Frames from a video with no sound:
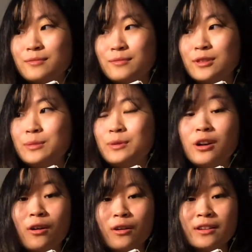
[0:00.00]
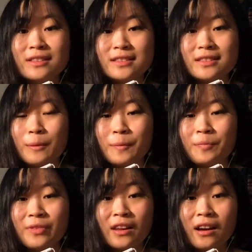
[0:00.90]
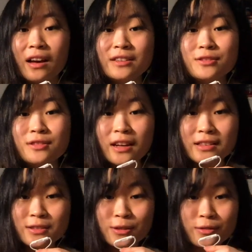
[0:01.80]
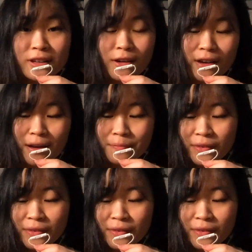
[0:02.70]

what she put, art is easy. I disagree, okay?